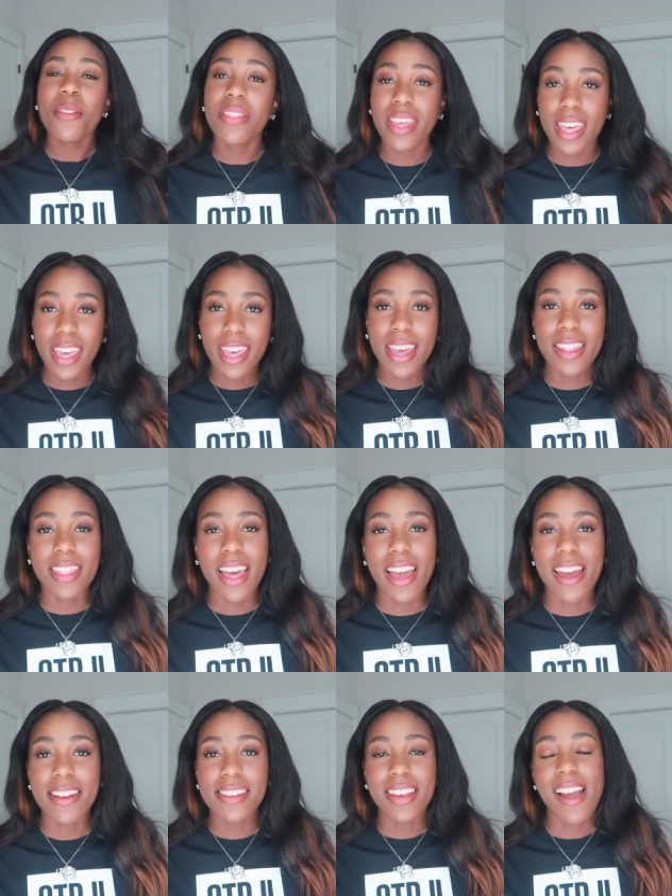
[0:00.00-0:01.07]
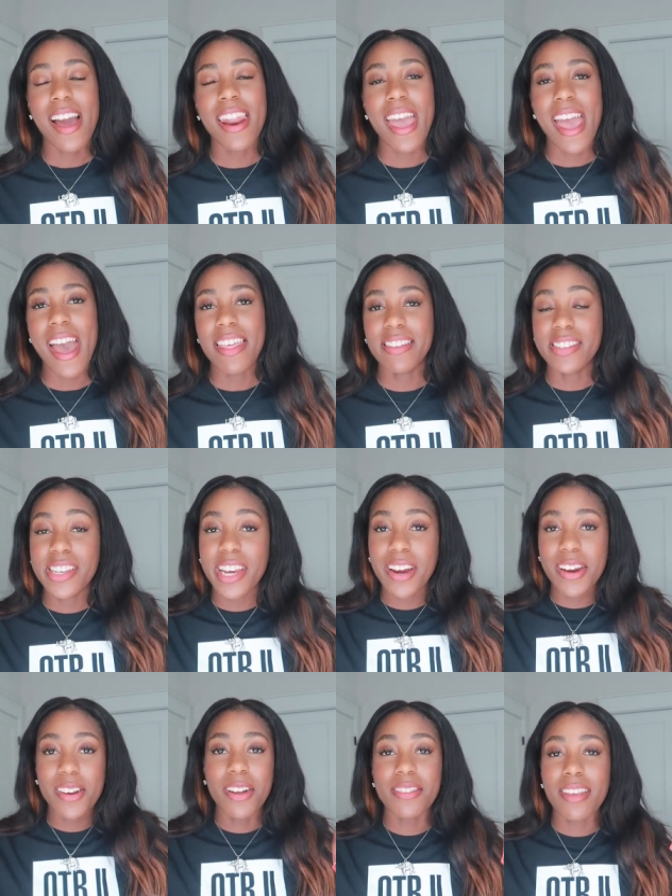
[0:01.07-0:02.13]
thing that to kind of add a
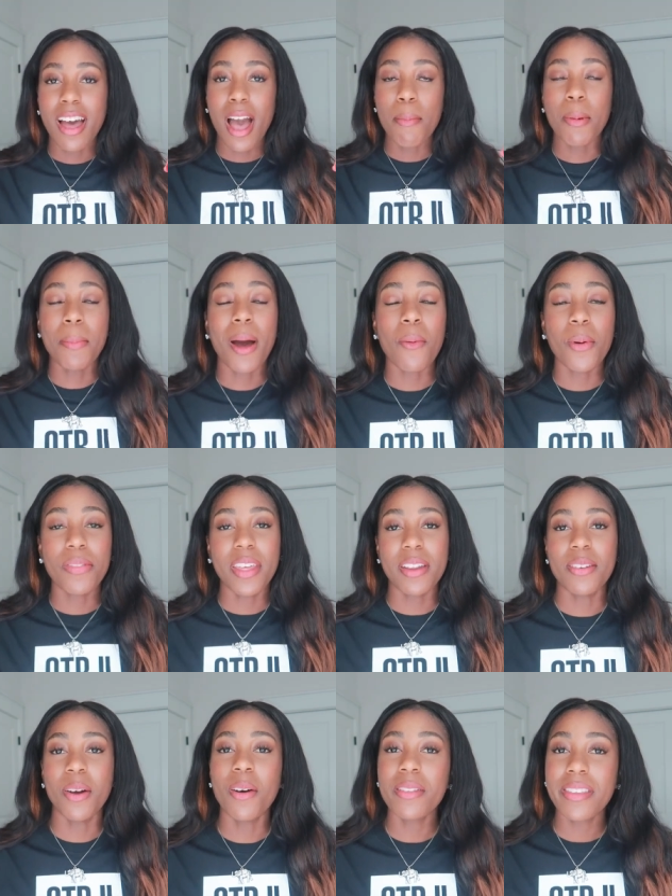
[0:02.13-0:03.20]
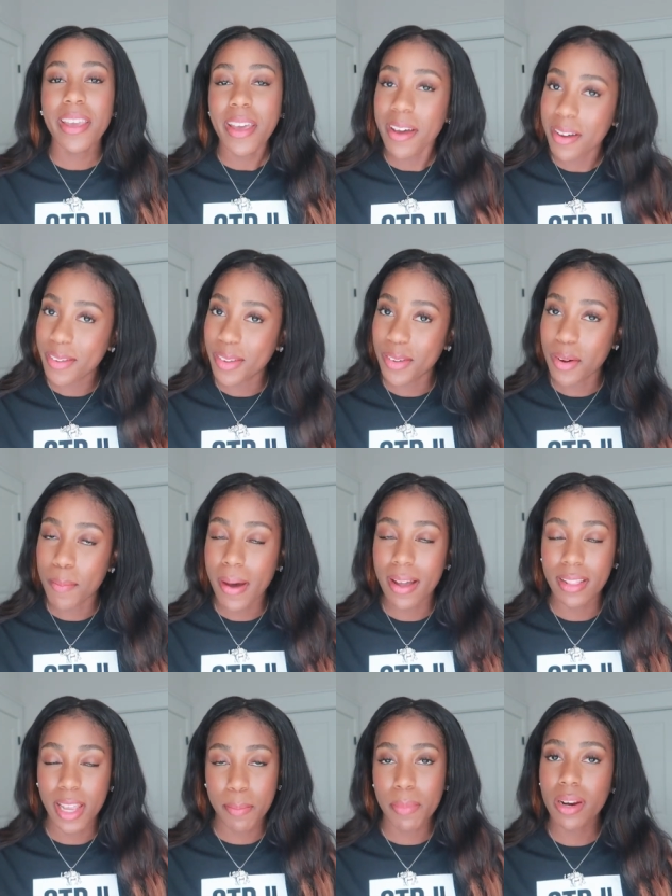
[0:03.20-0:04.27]
cherry on top about what they don't tell you
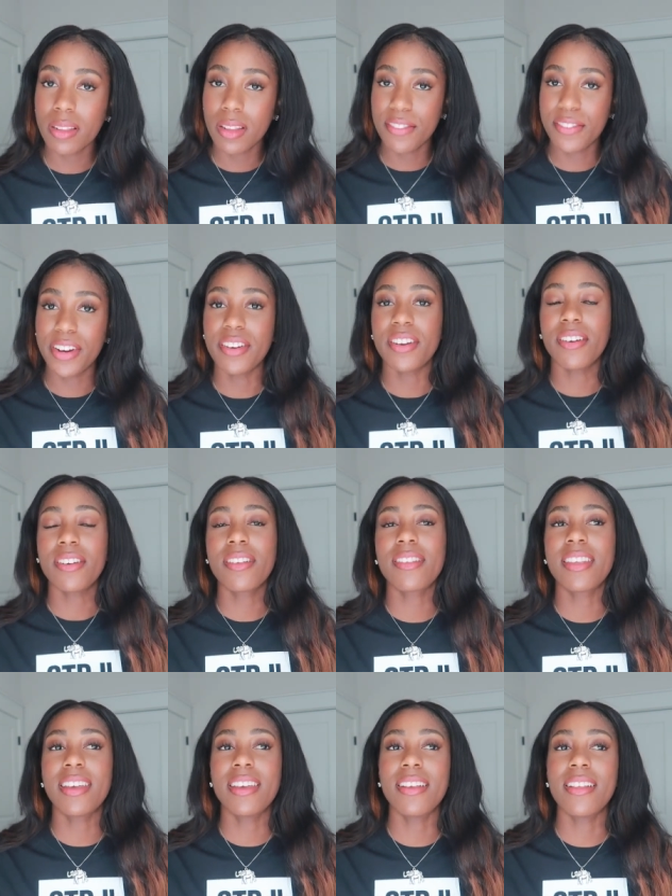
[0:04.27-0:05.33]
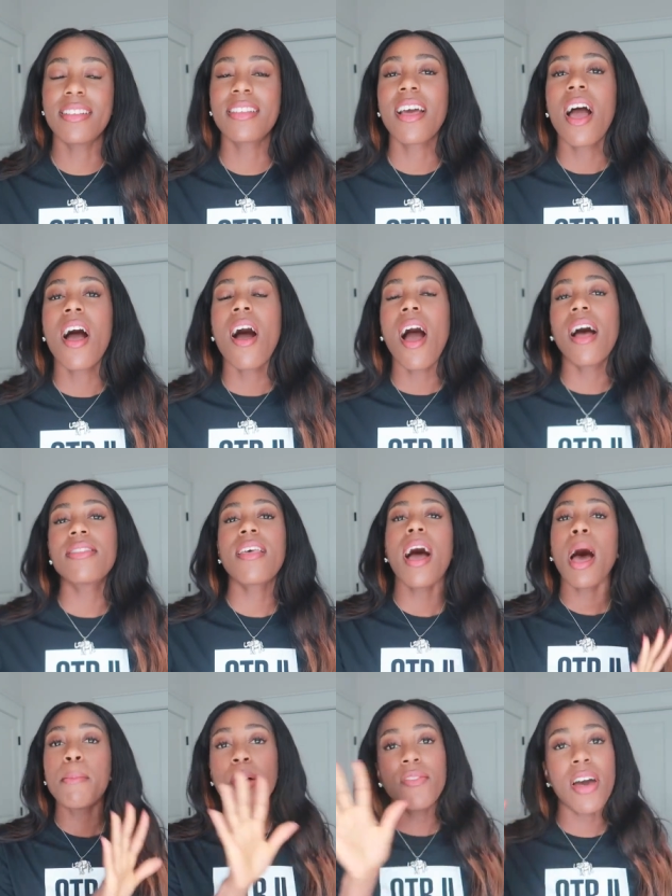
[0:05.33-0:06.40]
about labor and delivery nurse is, on
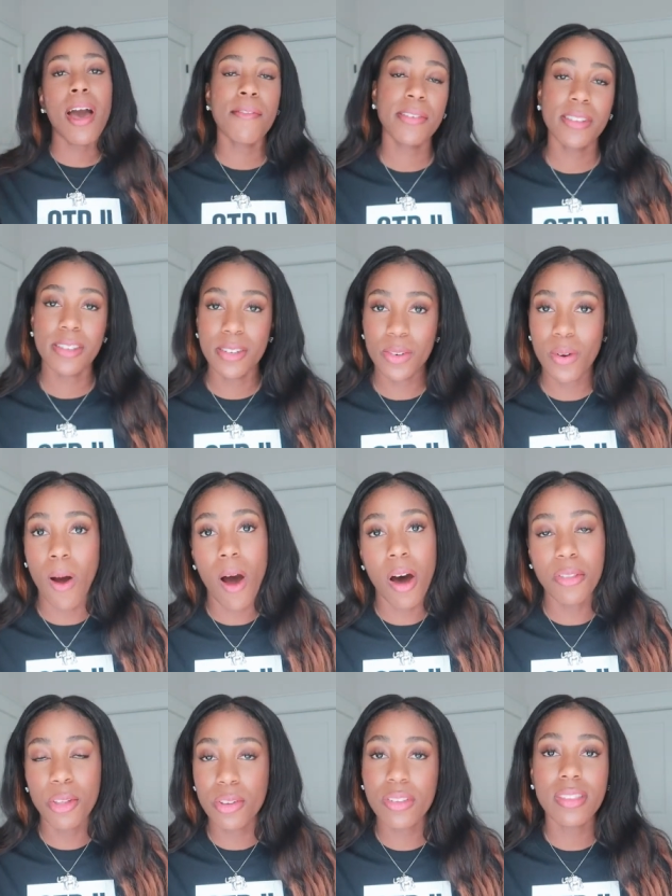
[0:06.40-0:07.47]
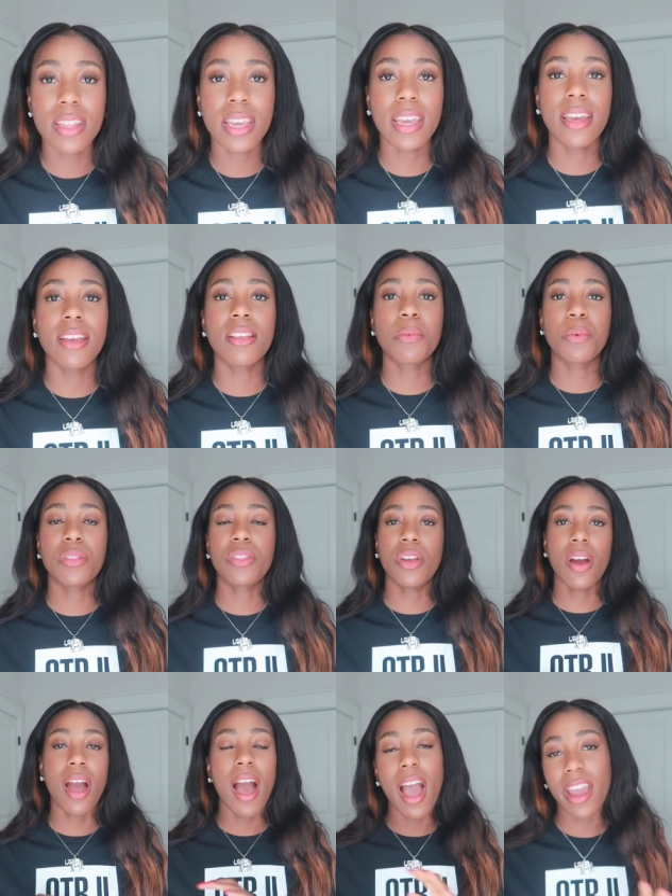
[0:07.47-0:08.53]
top of having to do all those things with
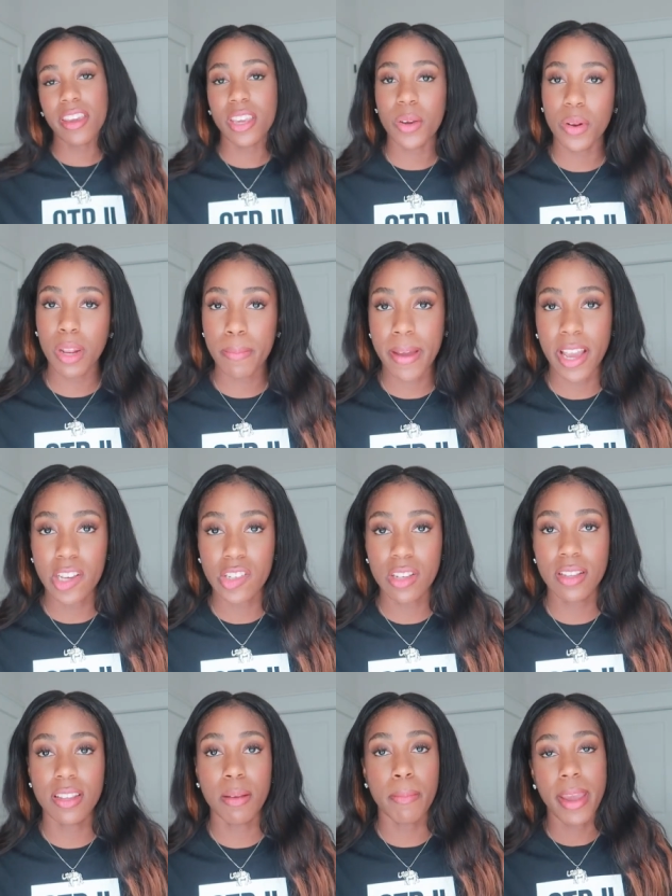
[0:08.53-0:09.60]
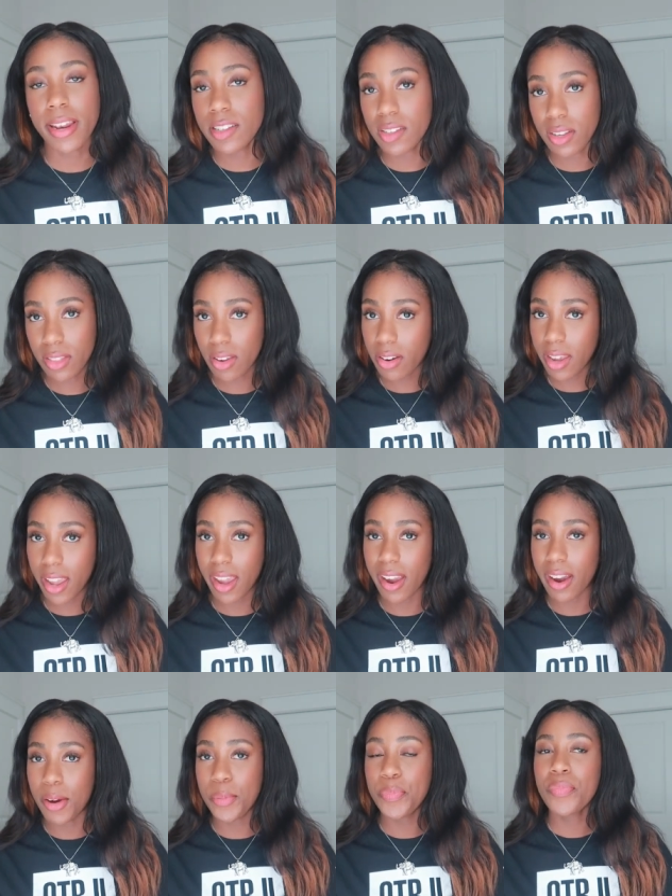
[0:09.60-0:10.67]
your high acuity patients and managing their
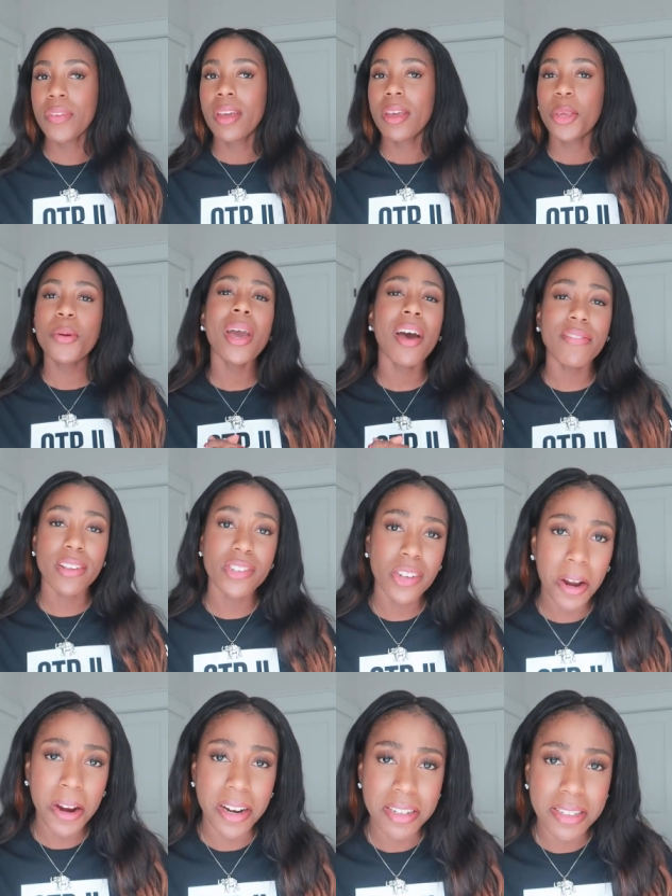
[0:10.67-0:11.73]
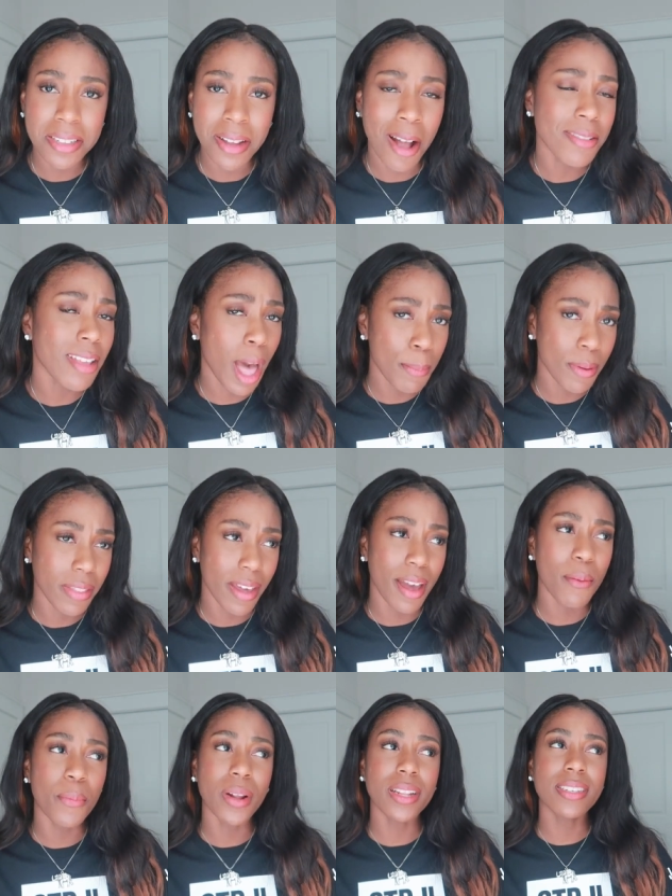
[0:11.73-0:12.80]
care, you have to chart on top of
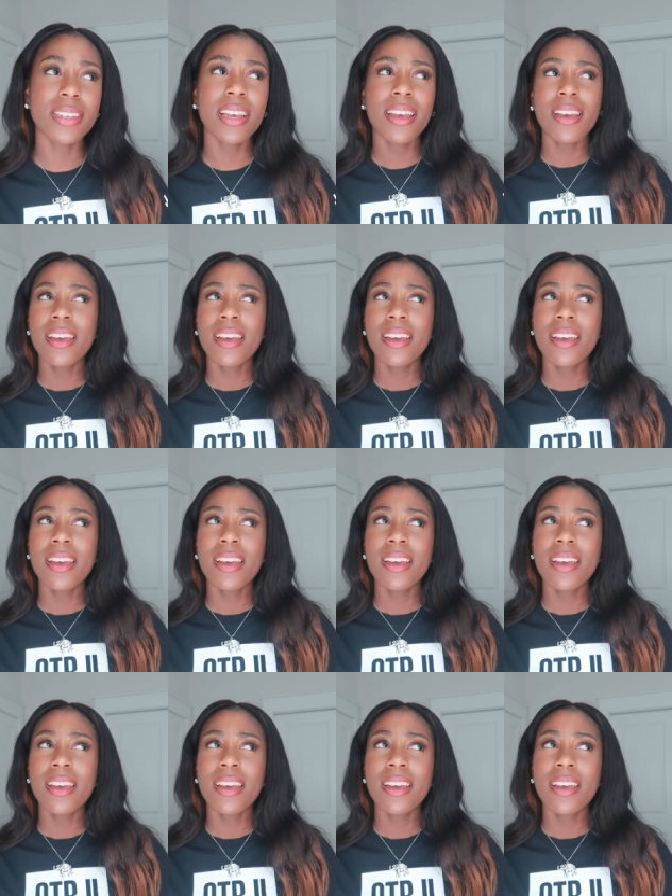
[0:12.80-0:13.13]
that, which